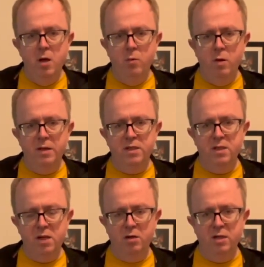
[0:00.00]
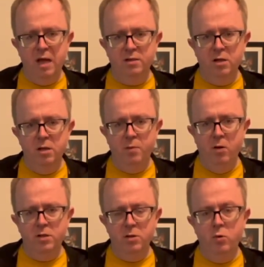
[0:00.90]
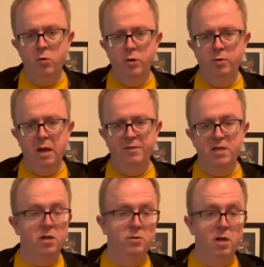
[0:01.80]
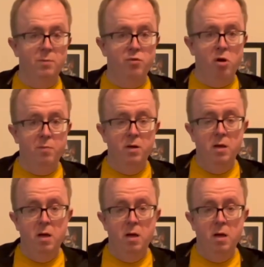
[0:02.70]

where it's stuck to the outside of the box, or you can have it stuck to another prop